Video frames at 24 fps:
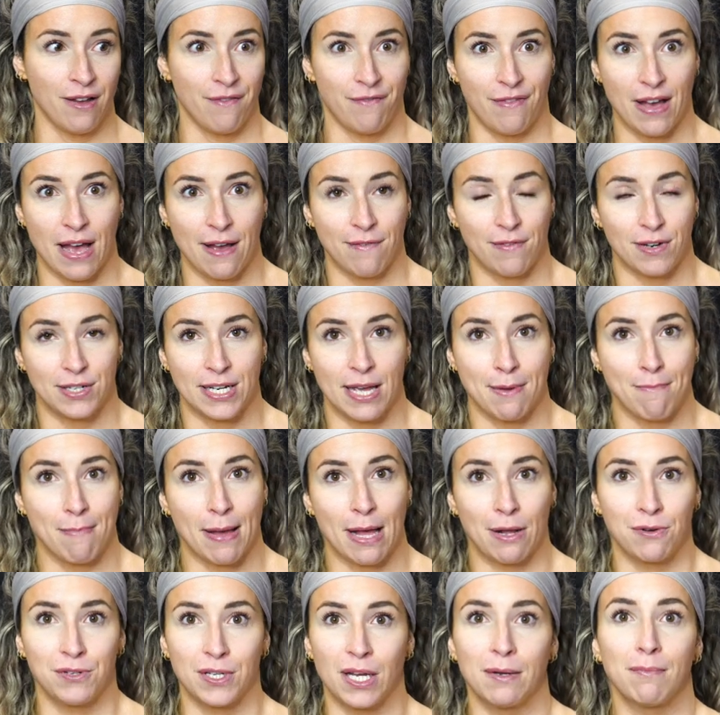5 or 10
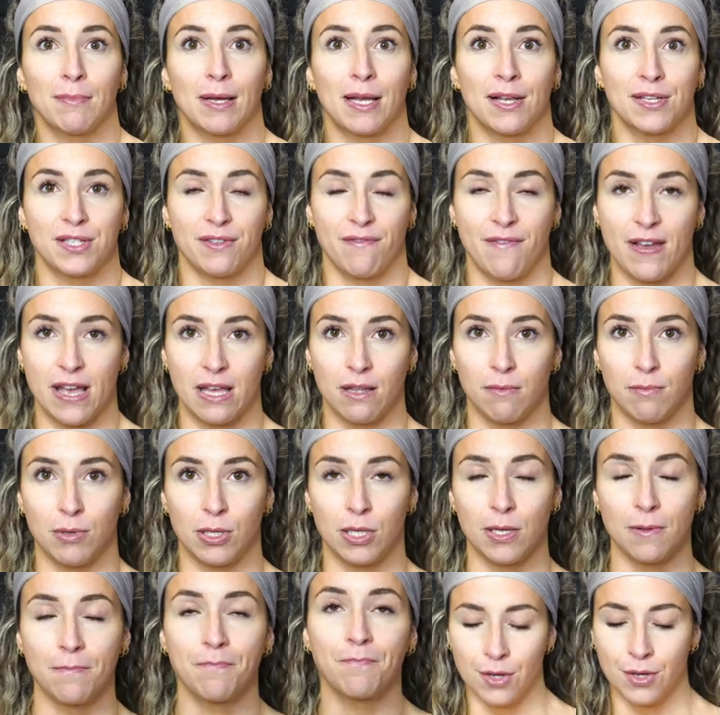pound dumbbells
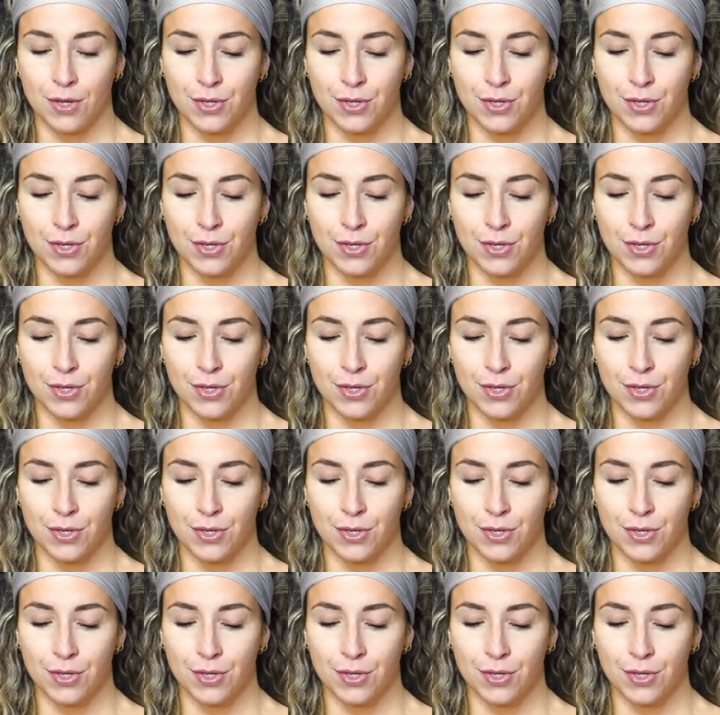available.